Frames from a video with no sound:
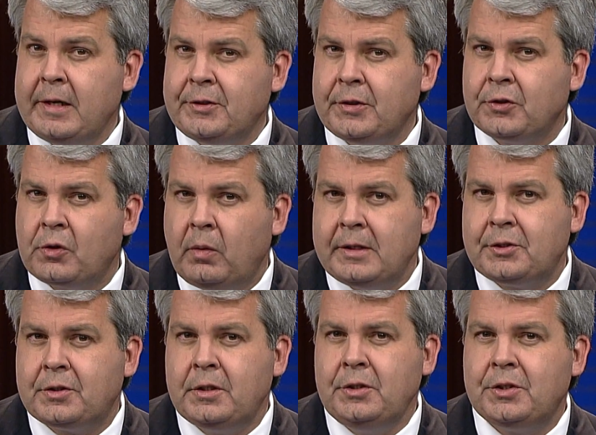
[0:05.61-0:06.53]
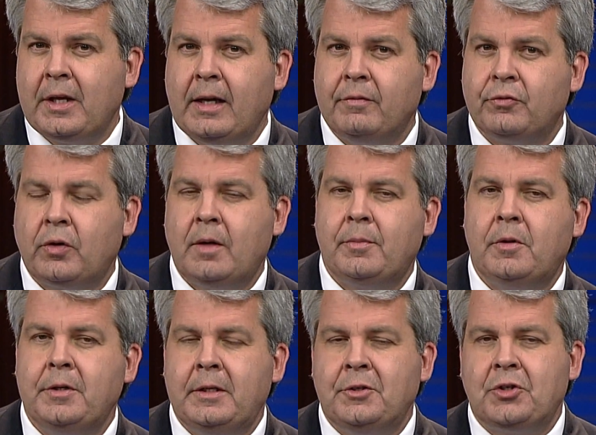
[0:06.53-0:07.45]
raises questions that have
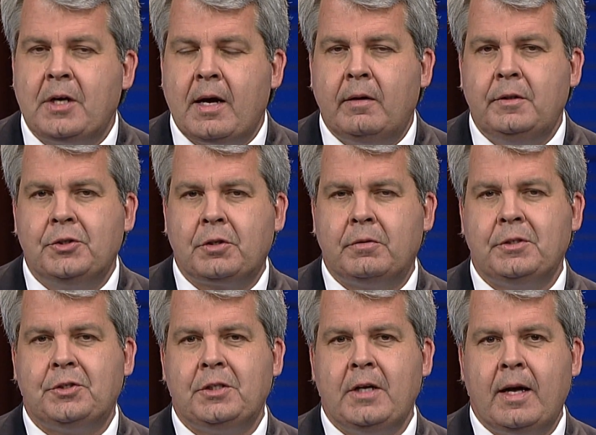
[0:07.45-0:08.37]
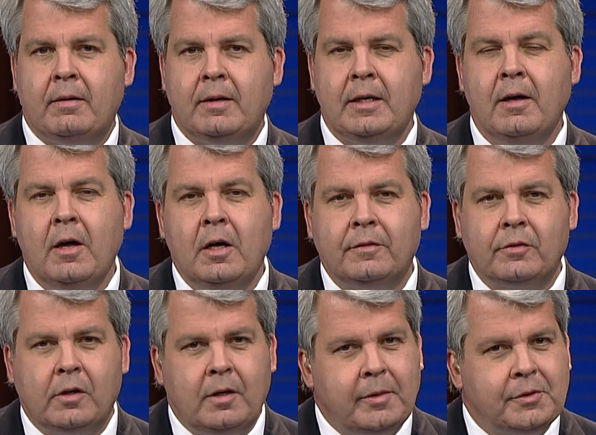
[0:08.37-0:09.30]
troubled and challenged Christianity
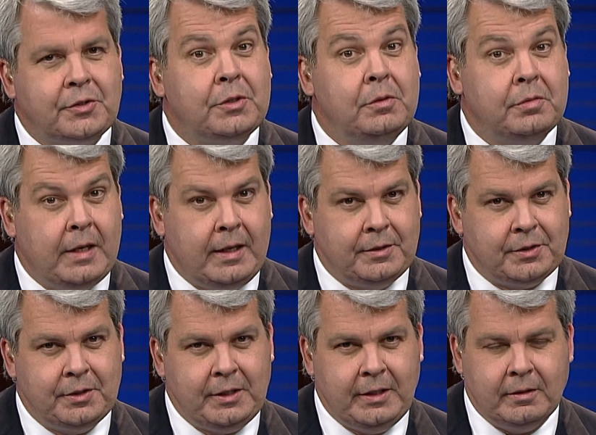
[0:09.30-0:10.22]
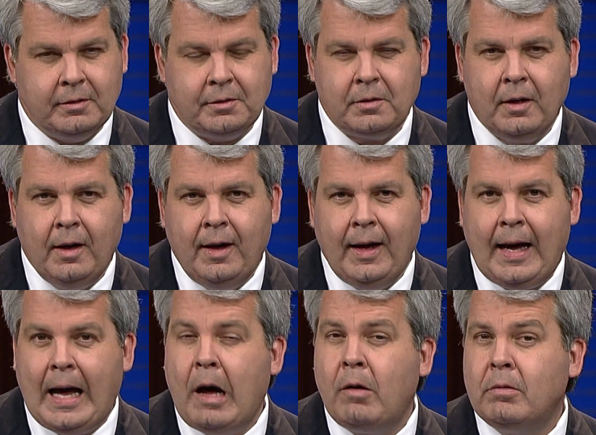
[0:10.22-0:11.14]
for almost 2,000 years.
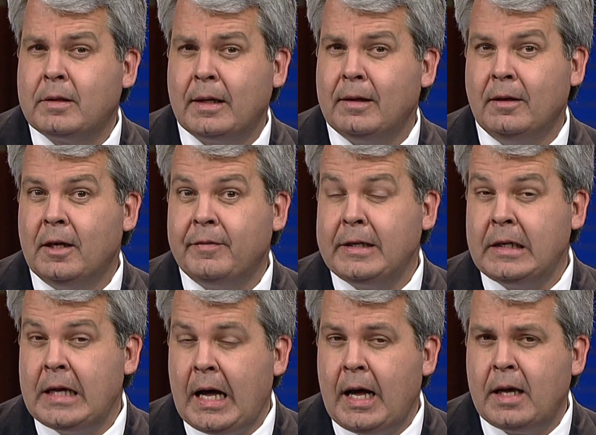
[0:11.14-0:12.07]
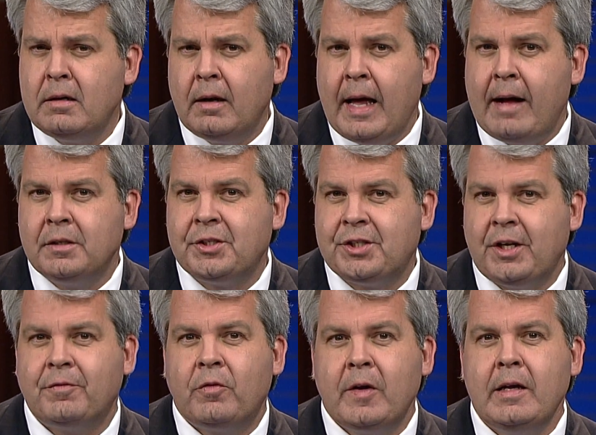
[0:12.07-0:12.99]
How can a loving God allow
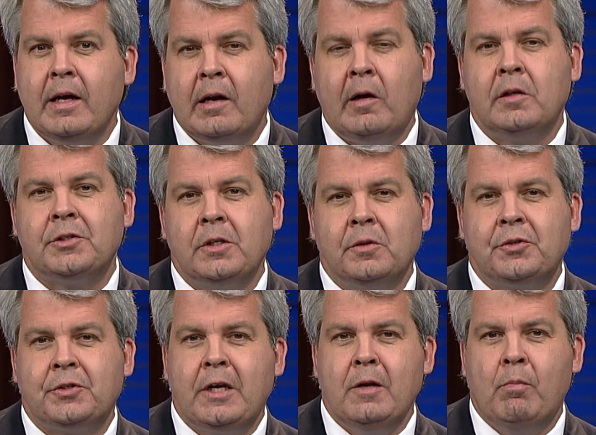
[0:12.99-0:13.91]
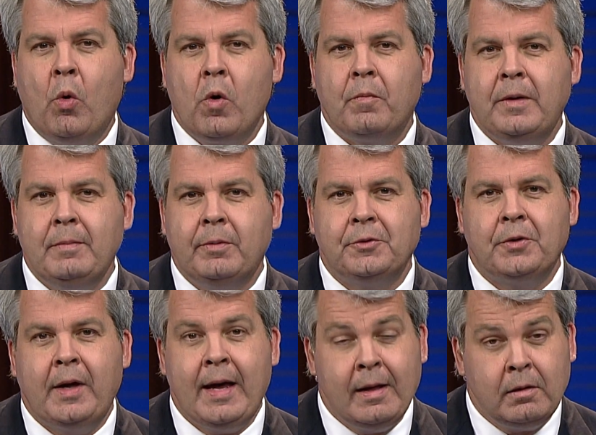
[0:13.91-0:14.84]
suffering and also send more people
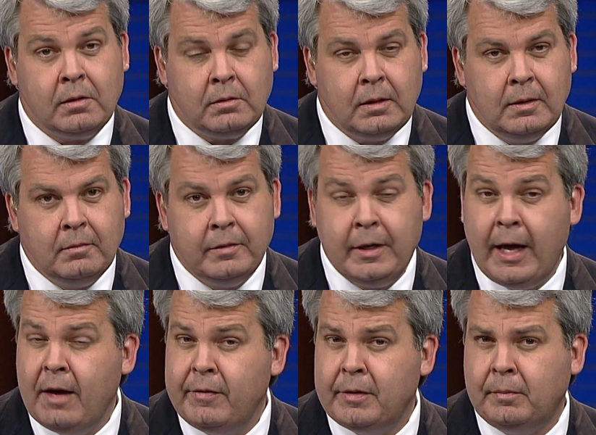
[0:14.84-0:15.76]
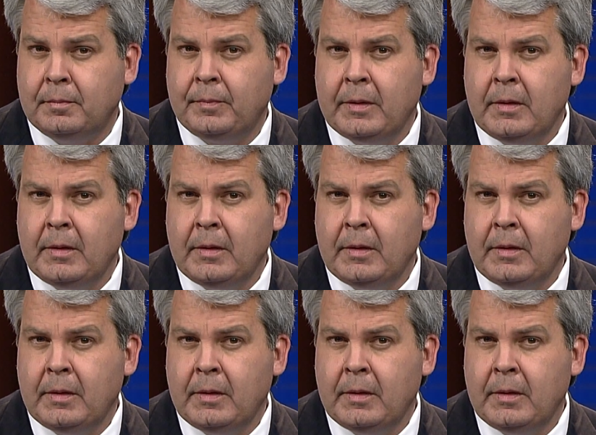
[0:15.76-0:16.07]
to hell than heaven?